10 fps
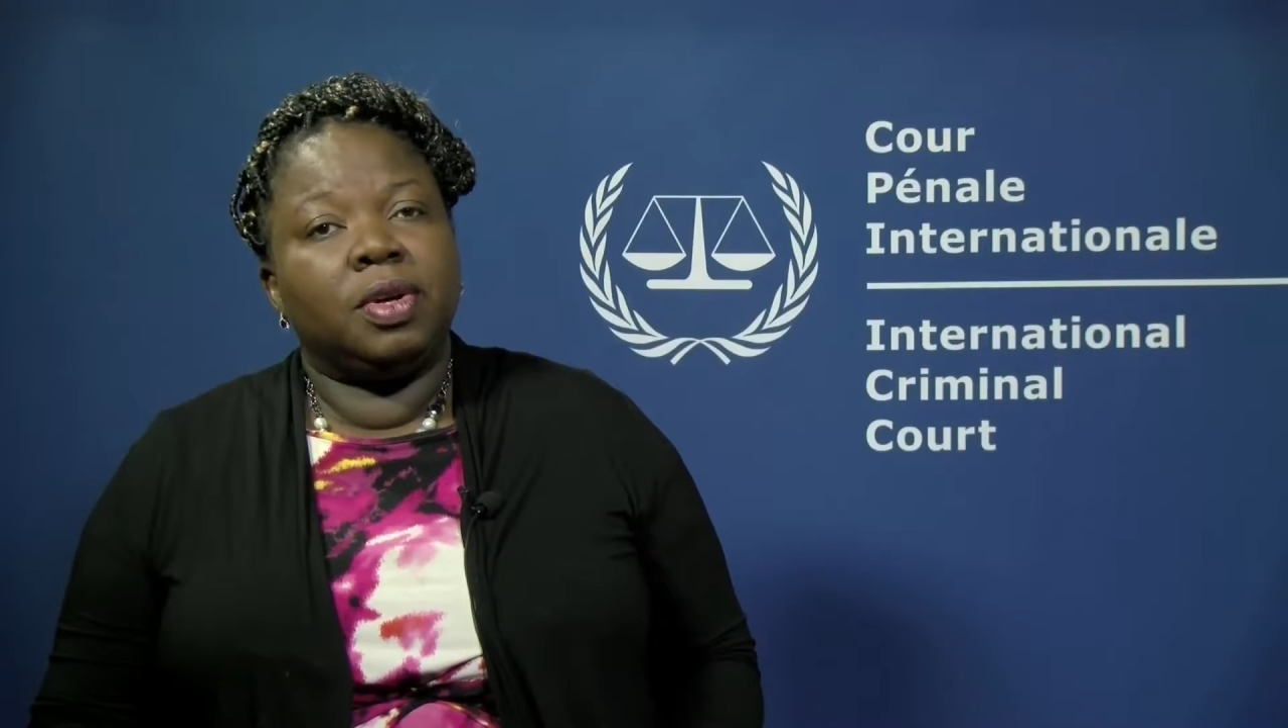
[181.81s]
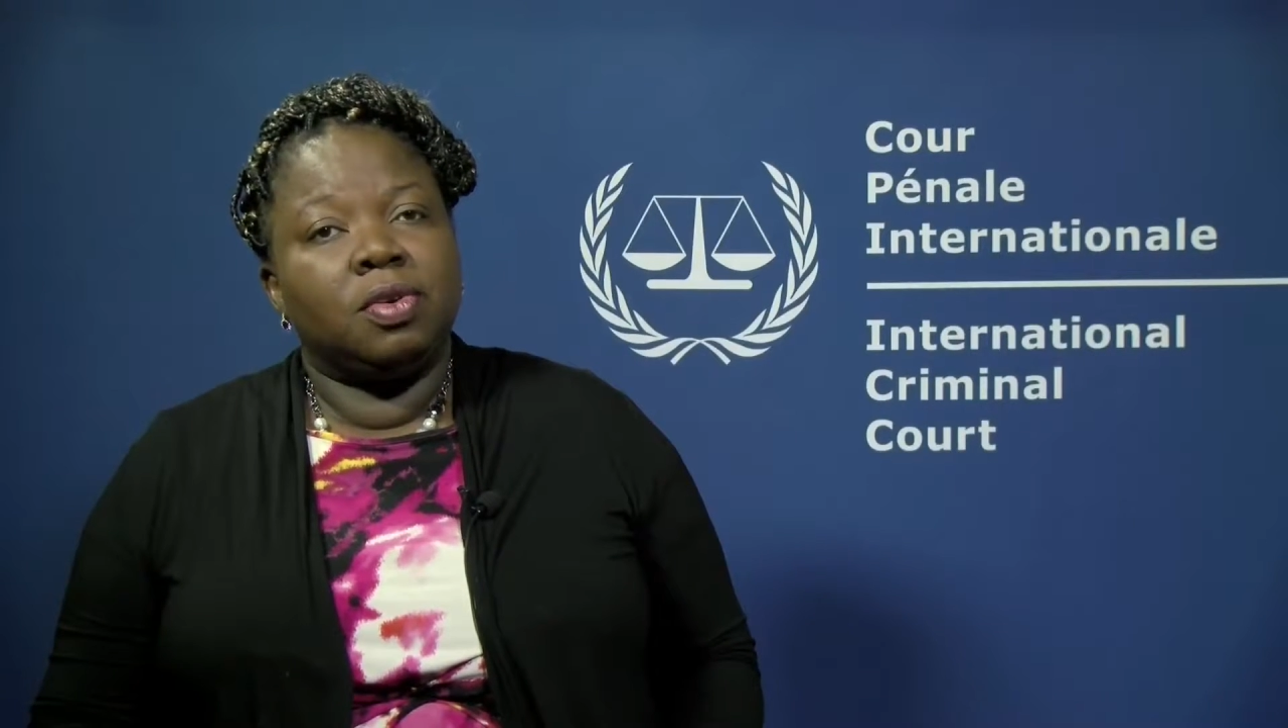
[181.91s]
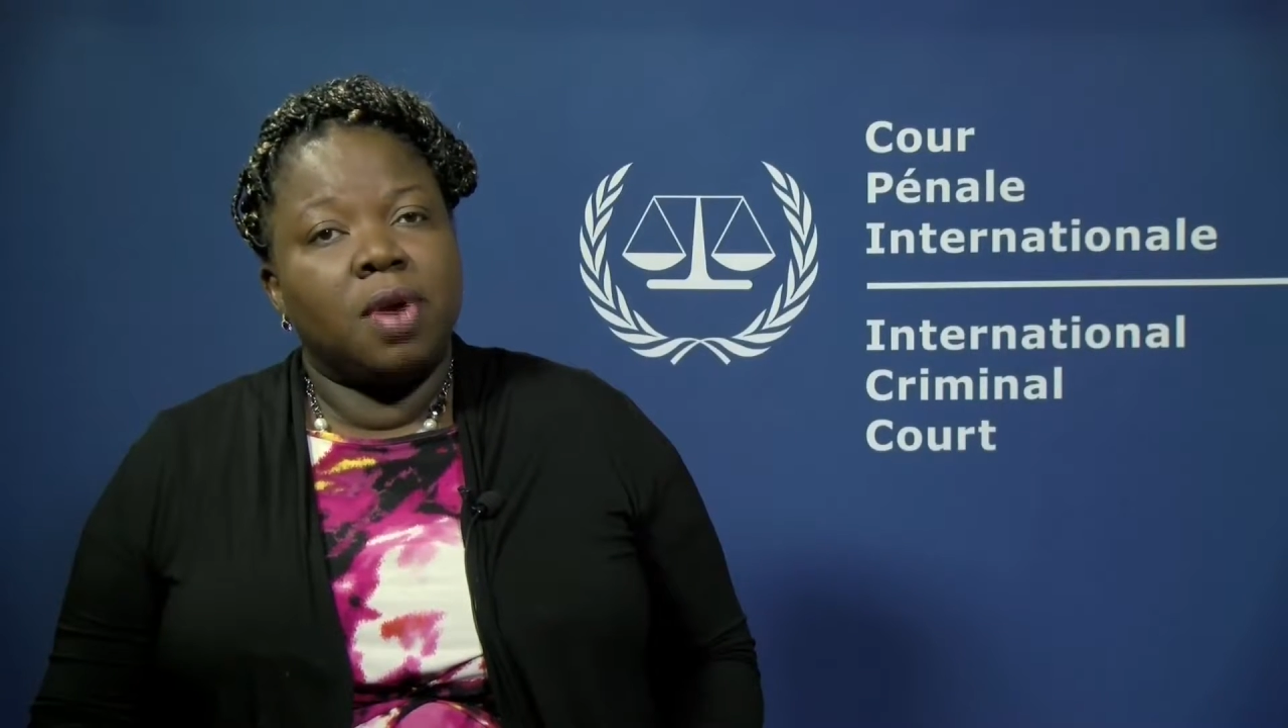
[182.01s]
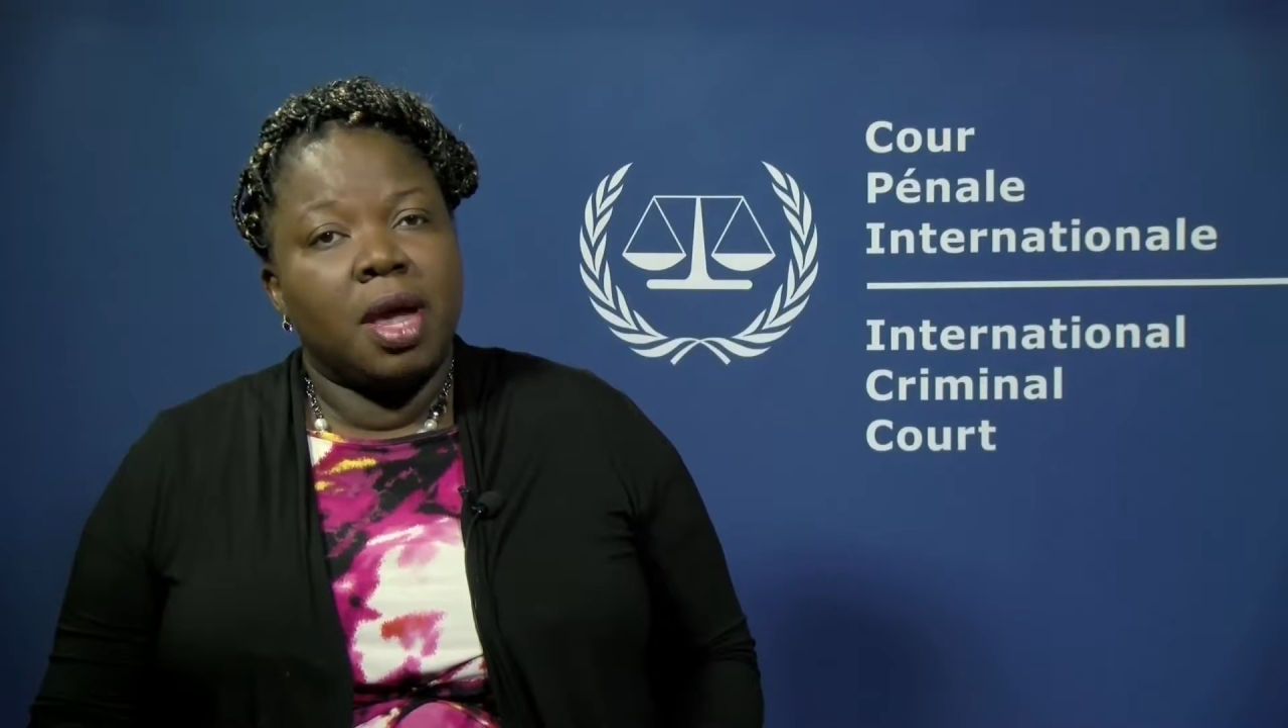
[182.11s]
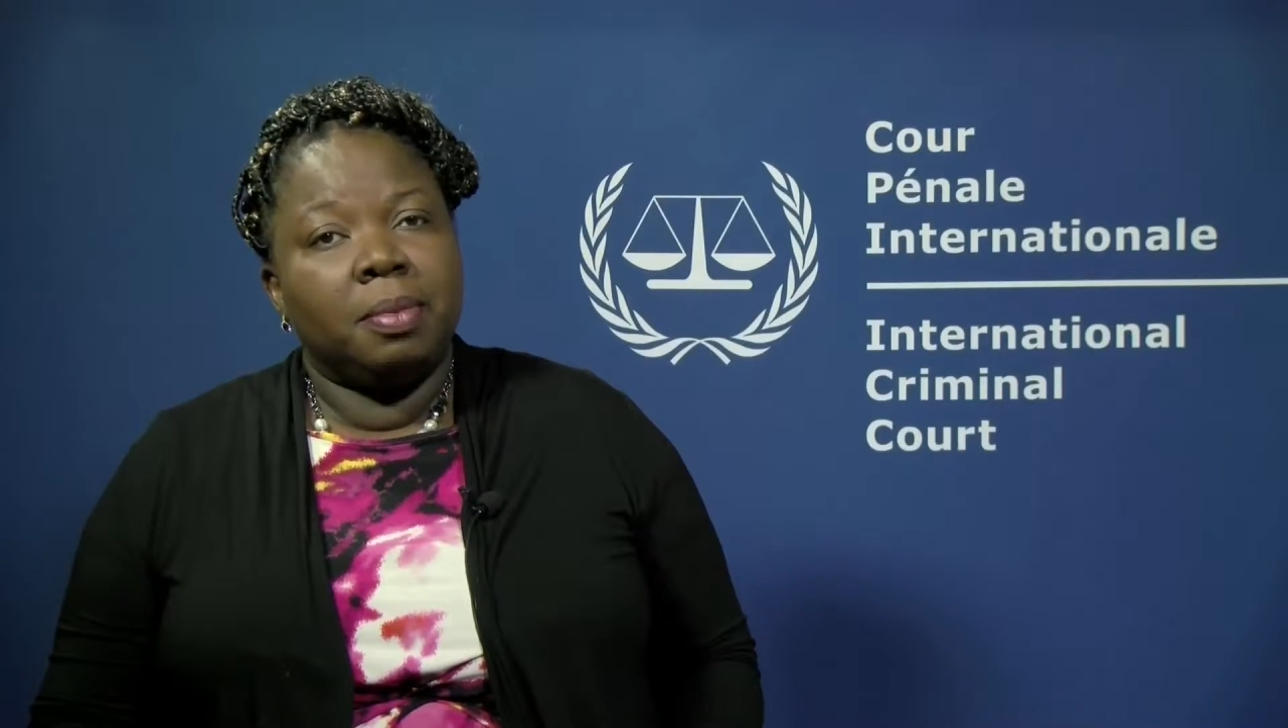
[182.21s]

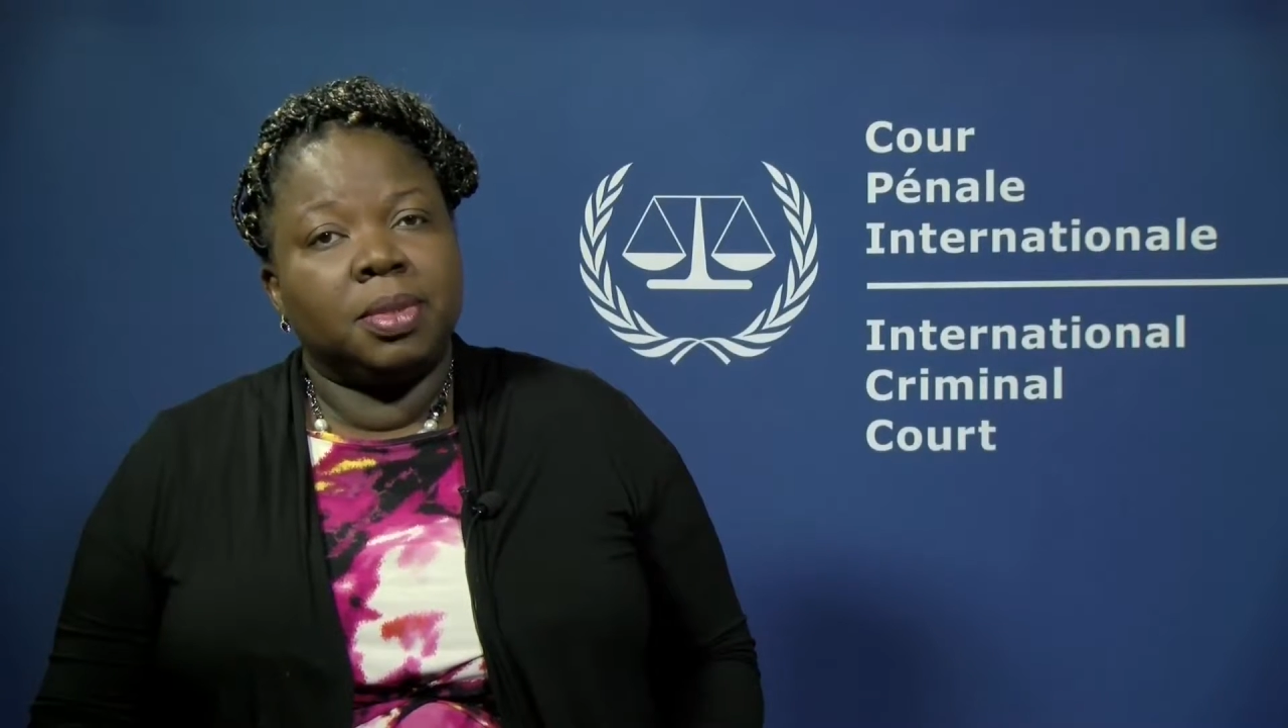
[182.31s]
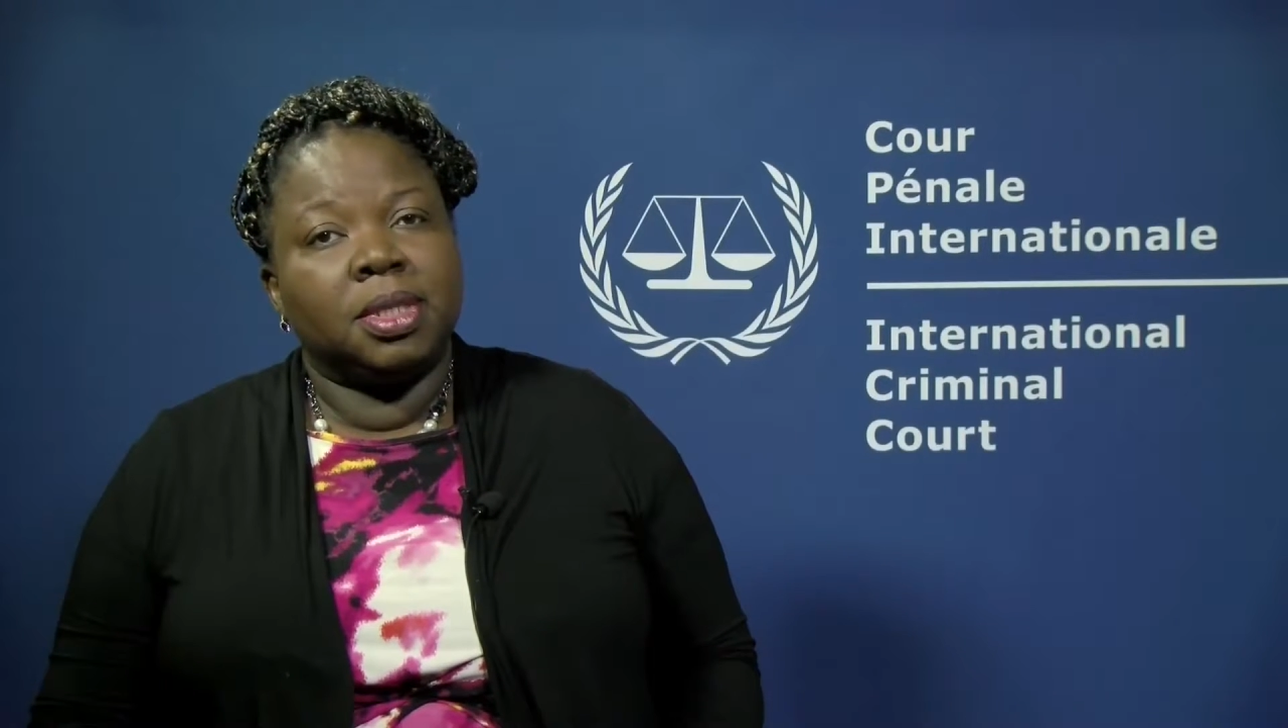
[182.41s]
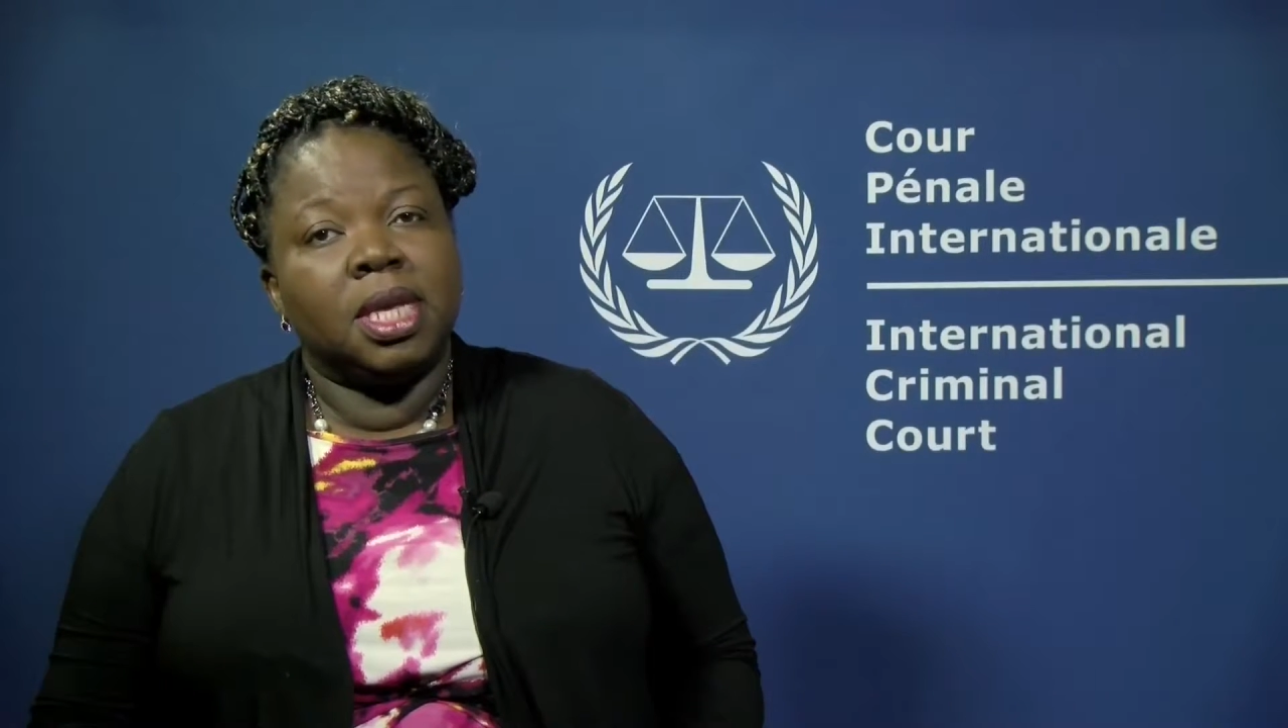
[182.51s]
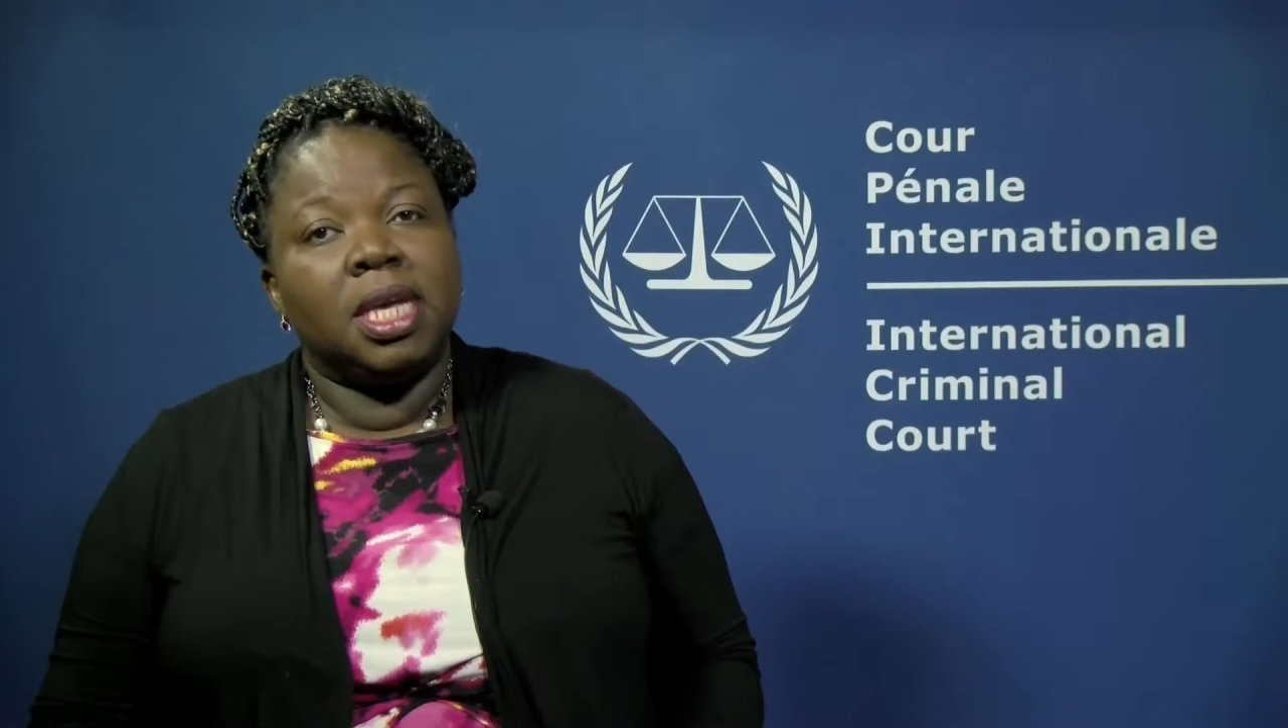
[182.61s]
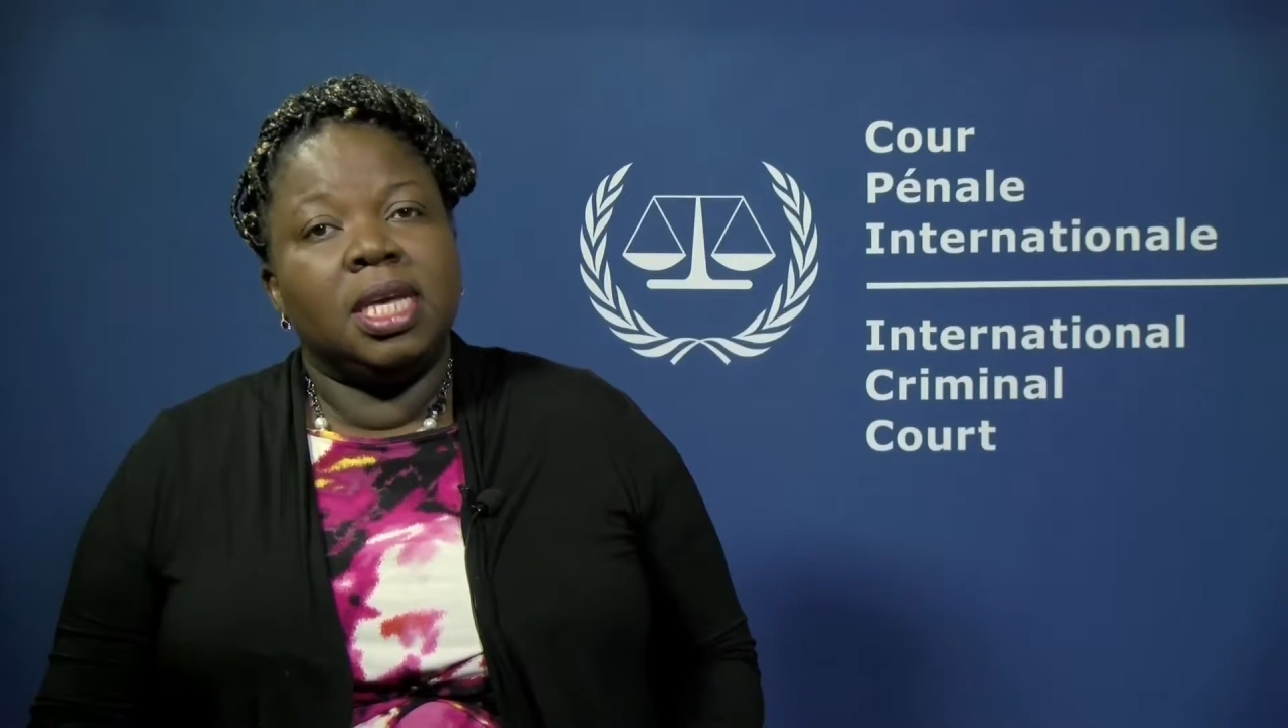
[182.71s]
crimes